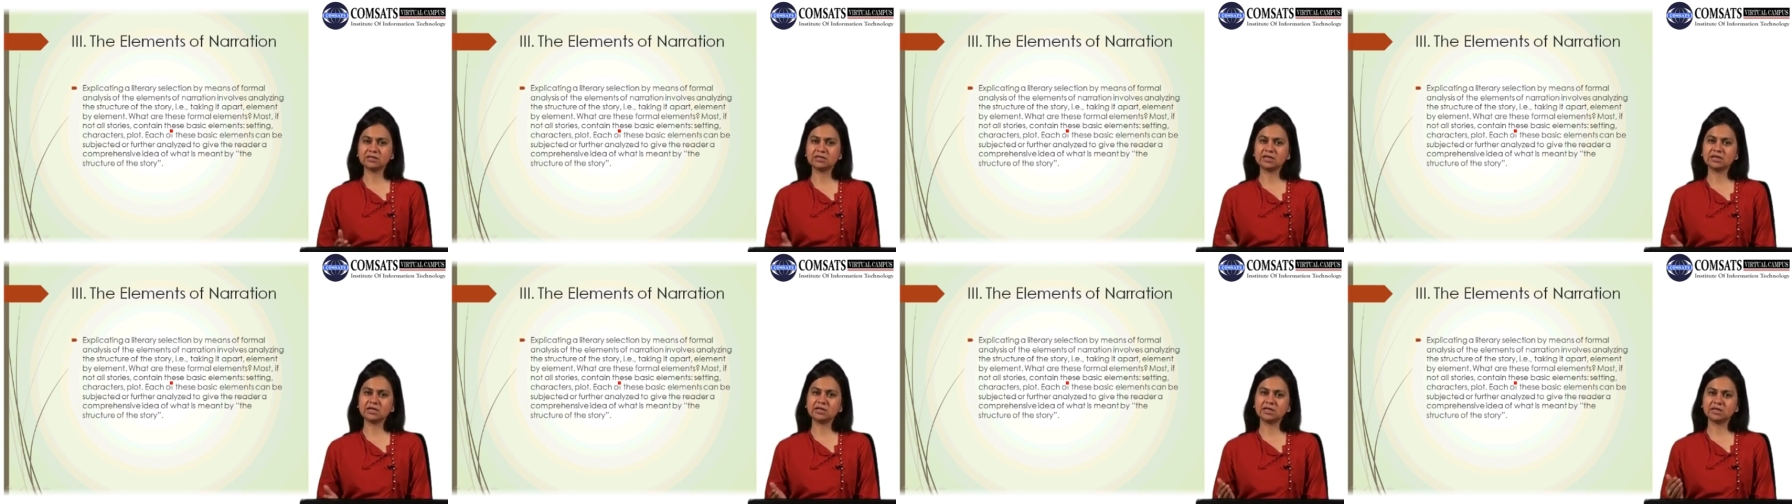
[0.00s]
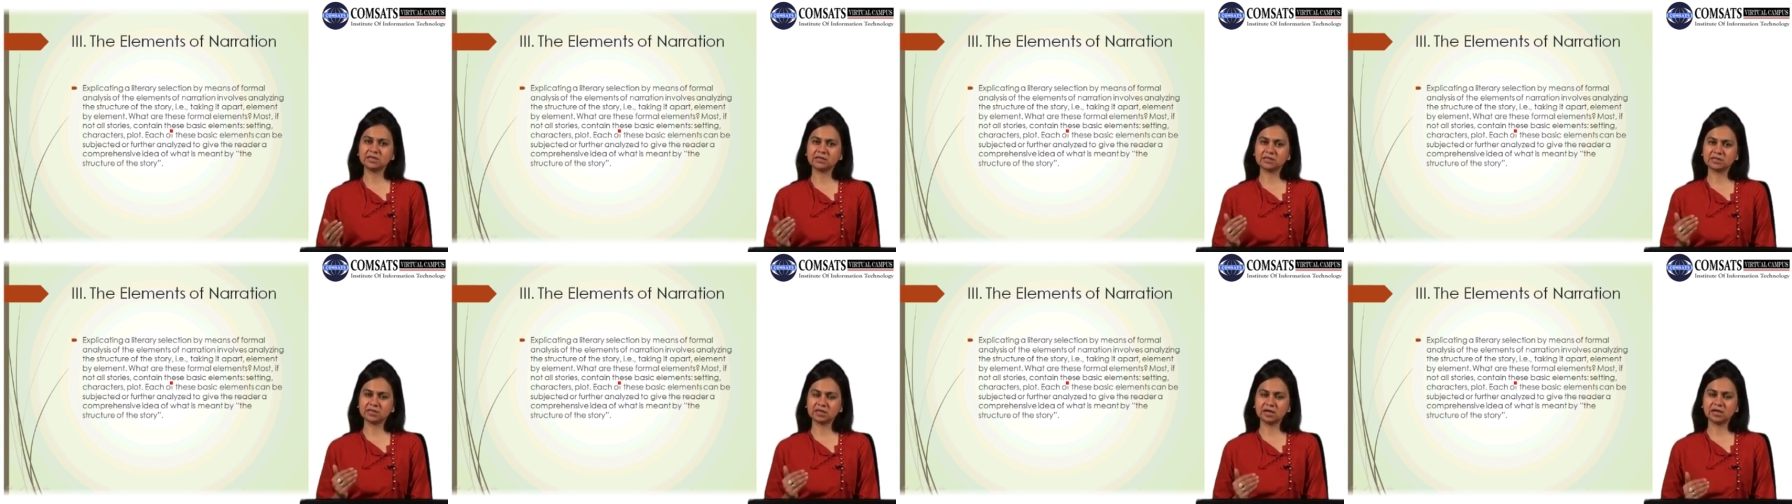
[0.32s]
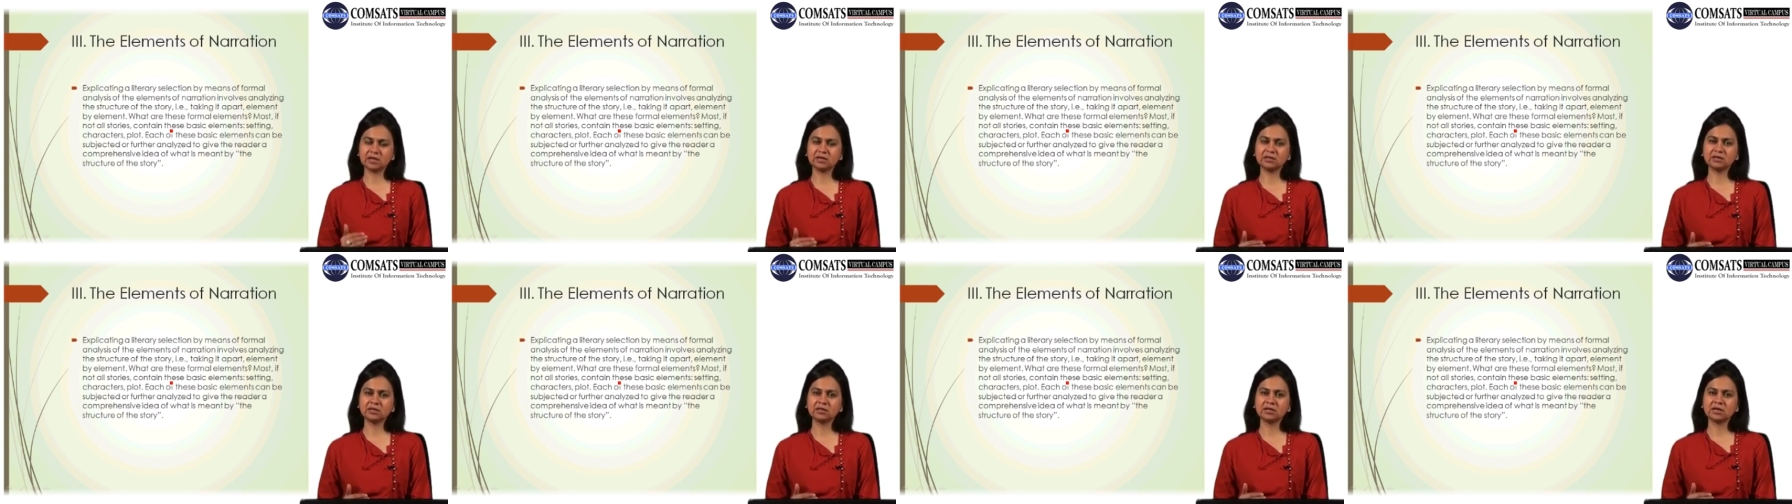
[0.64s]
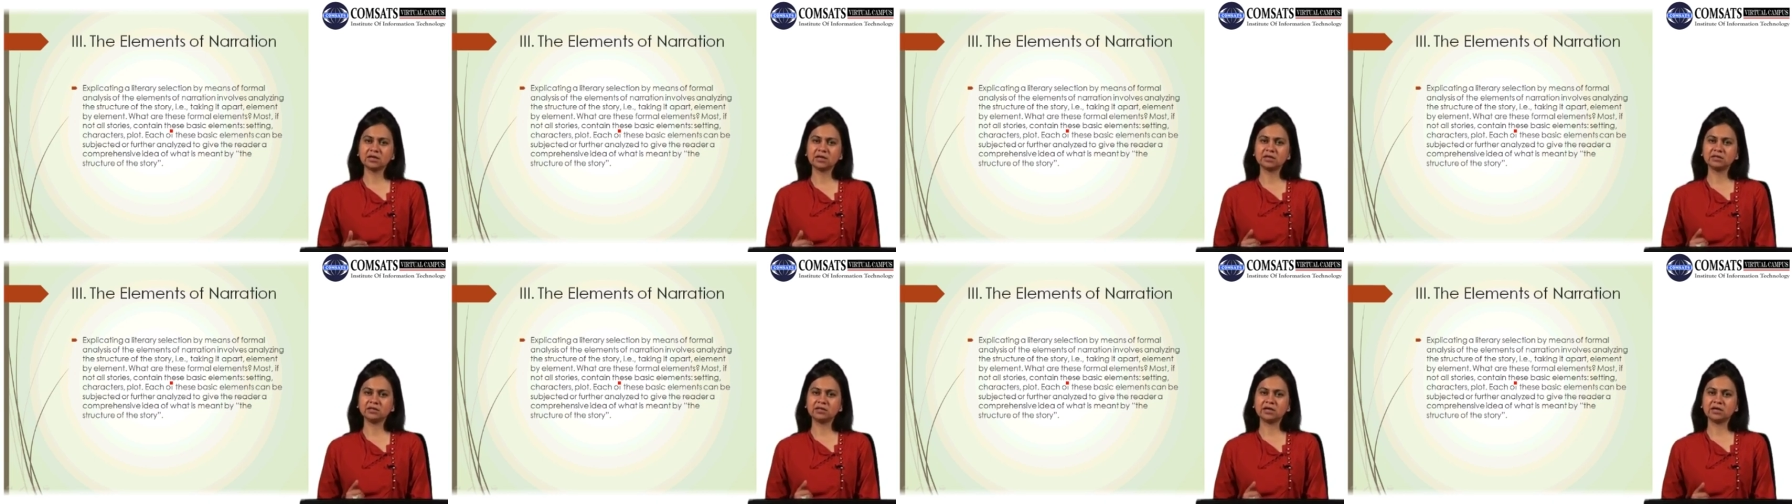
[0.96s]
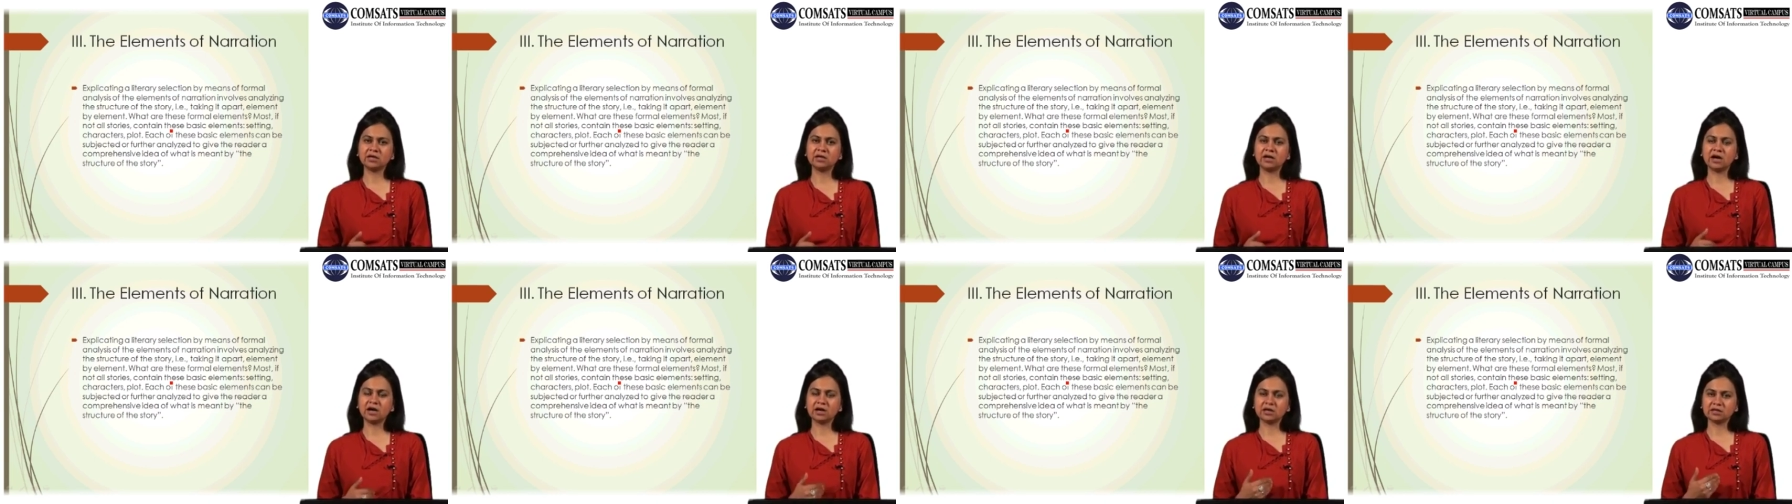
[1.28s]
the setting sun,
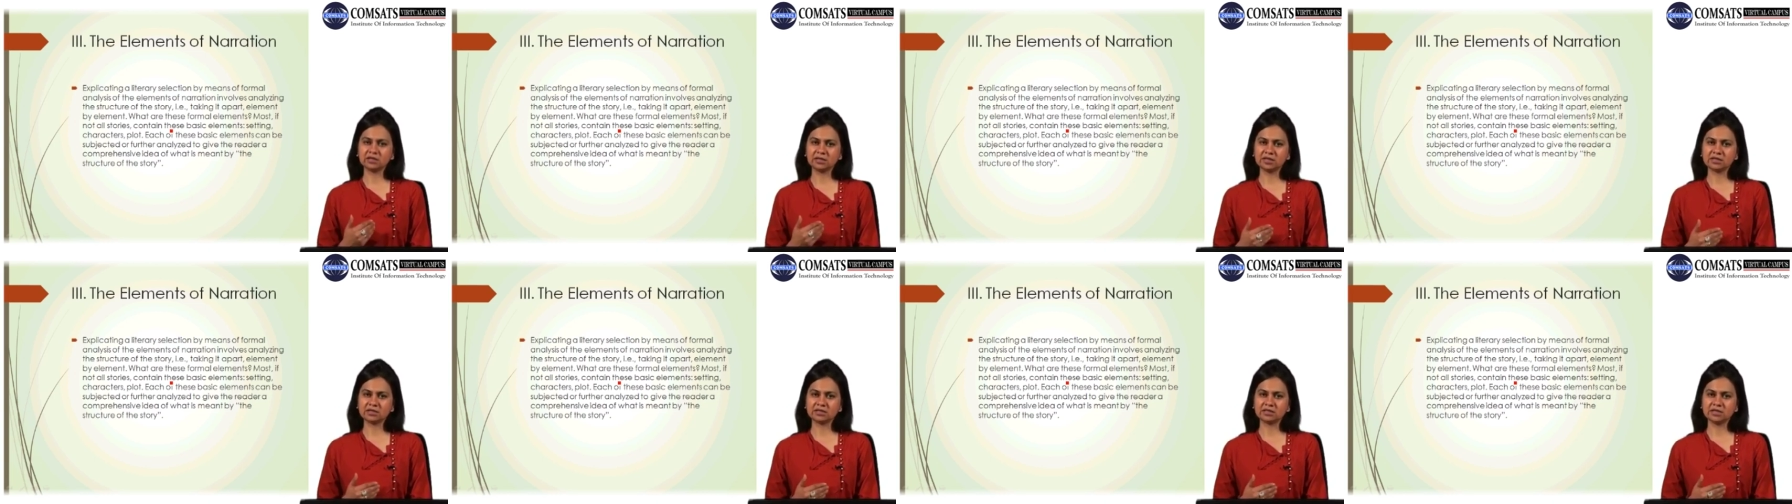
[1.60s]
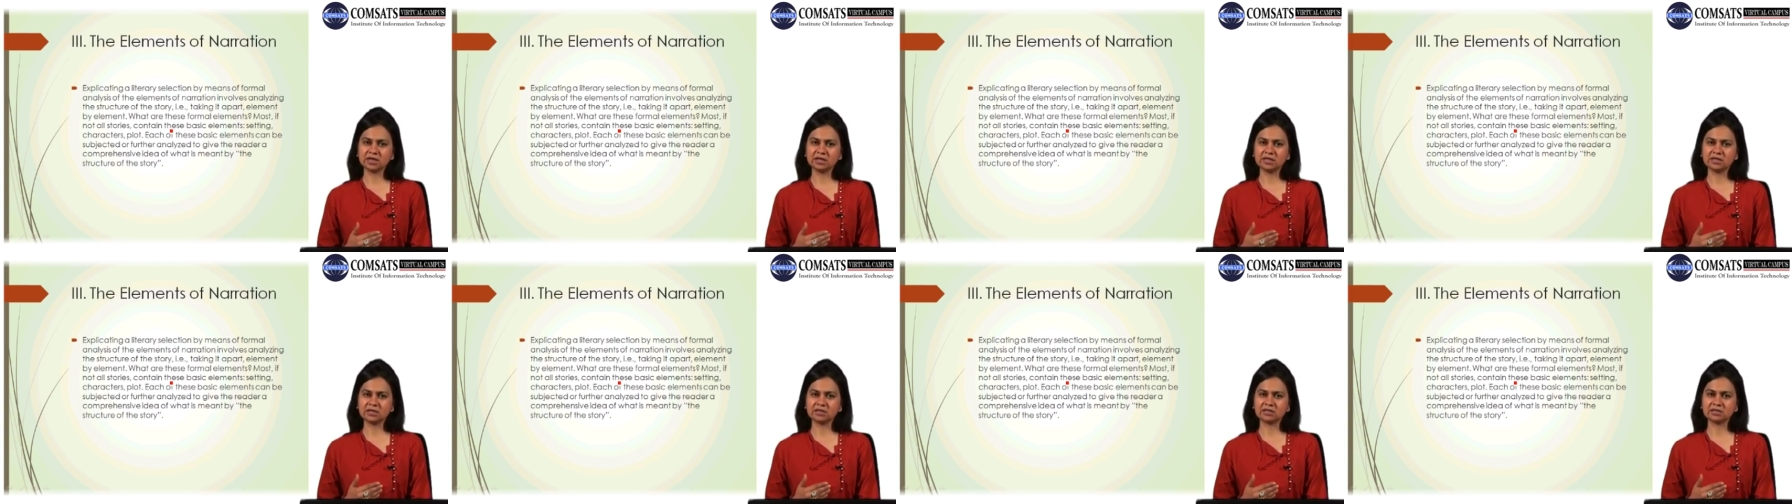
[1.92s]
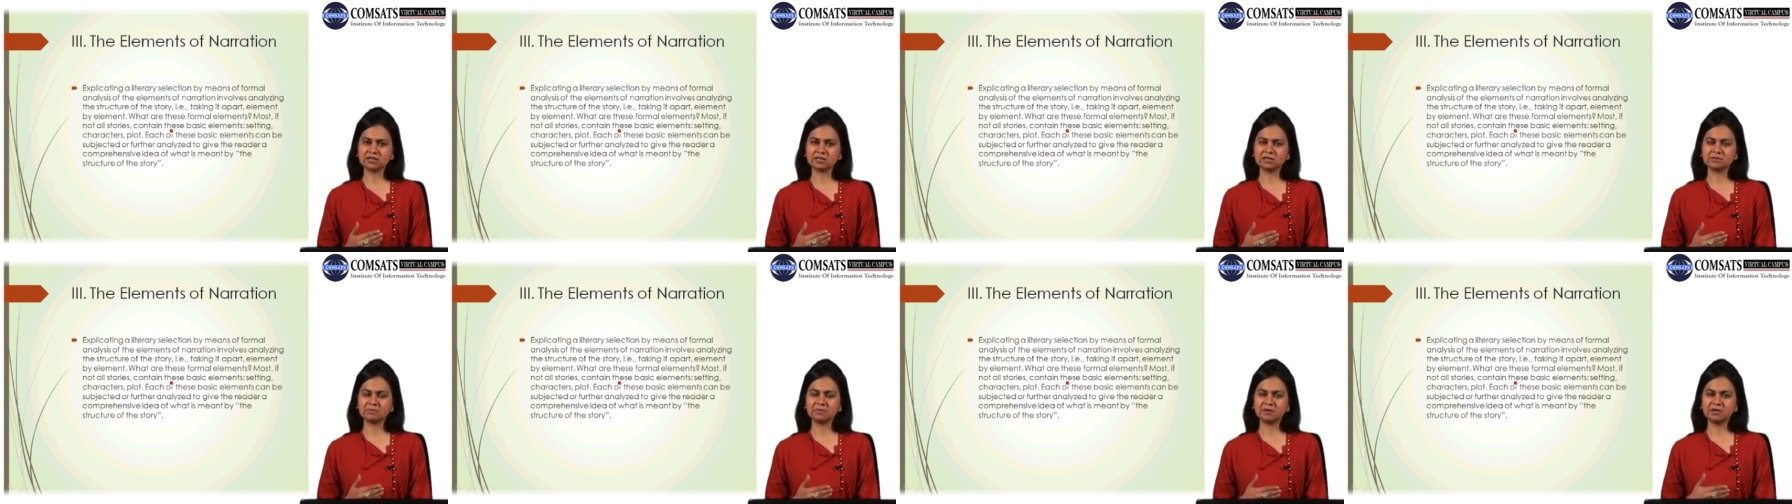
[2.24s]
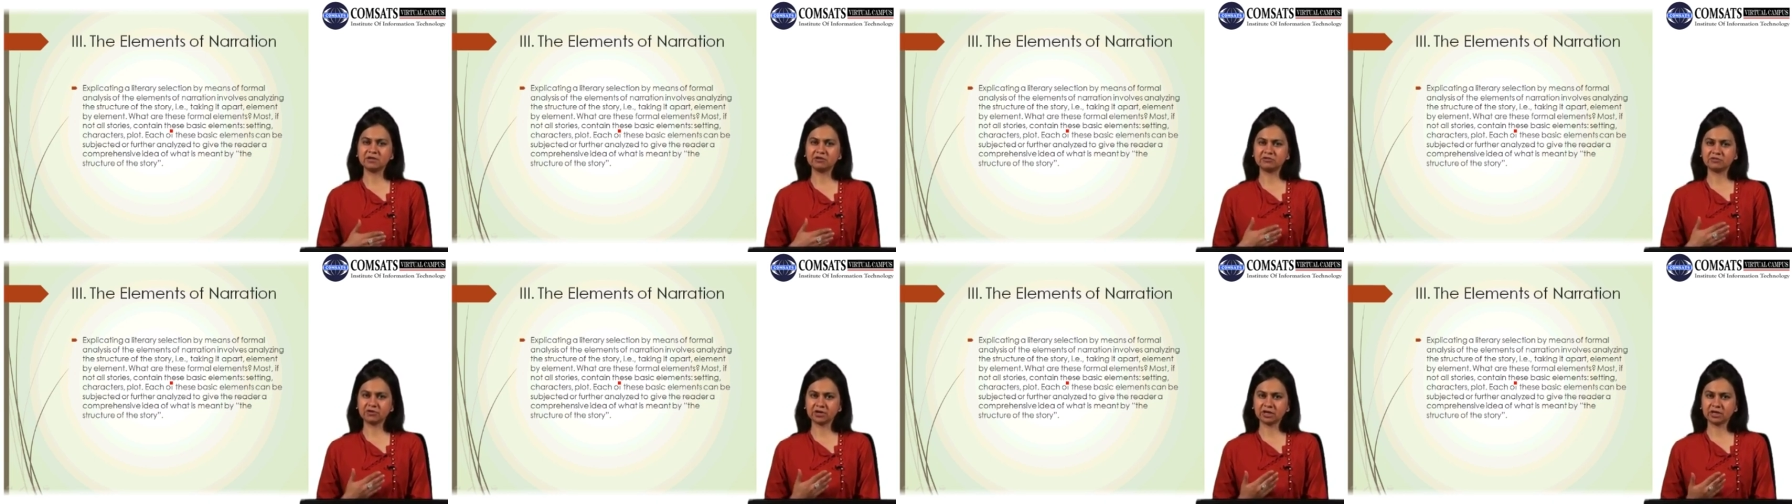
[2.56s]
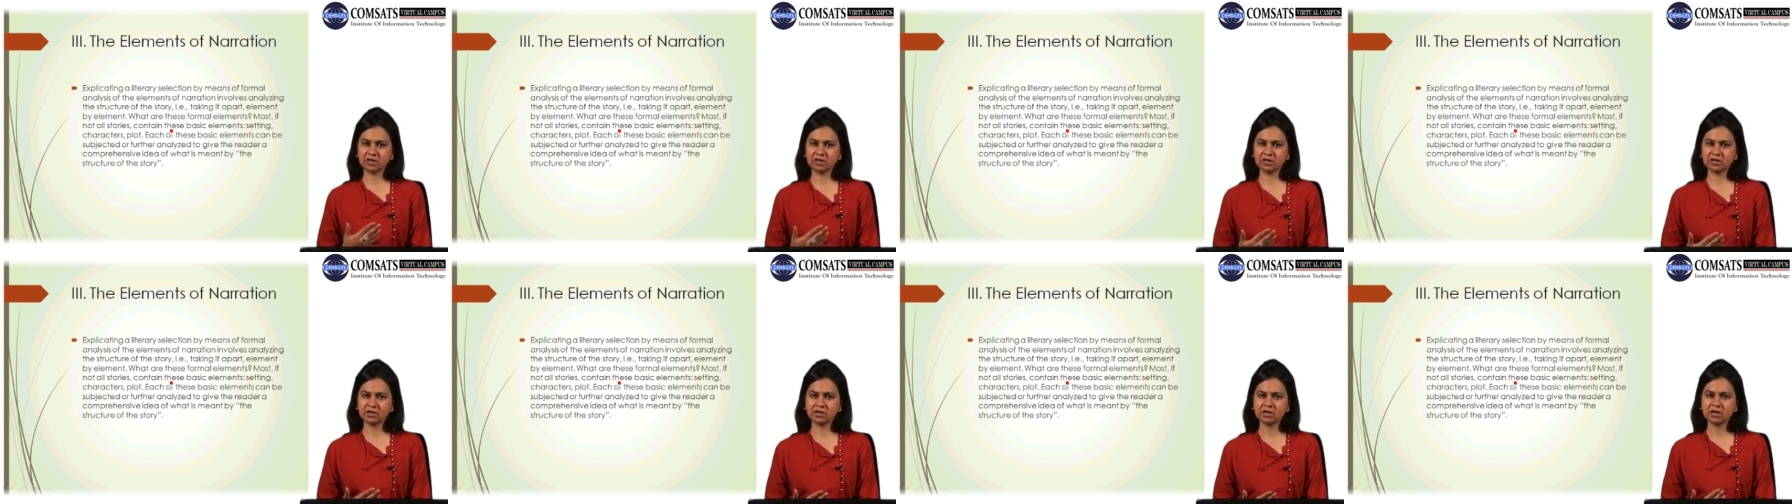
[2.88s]
the darkness that is
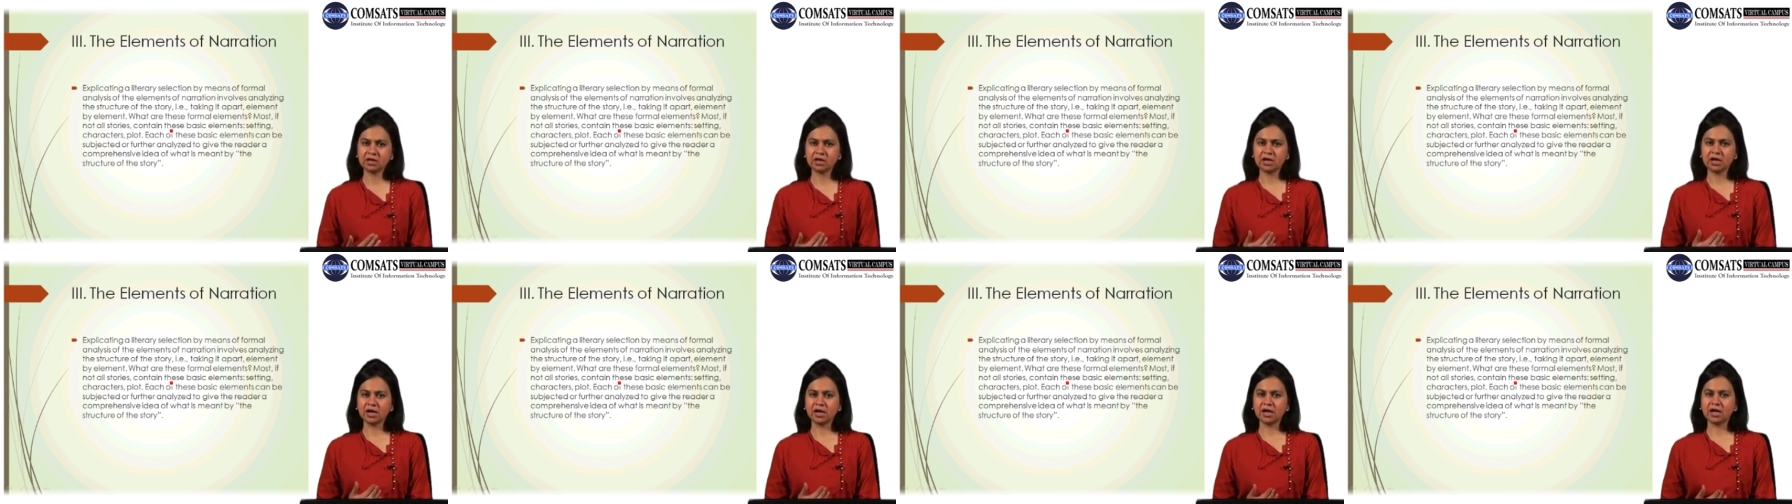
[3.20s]
penetrating,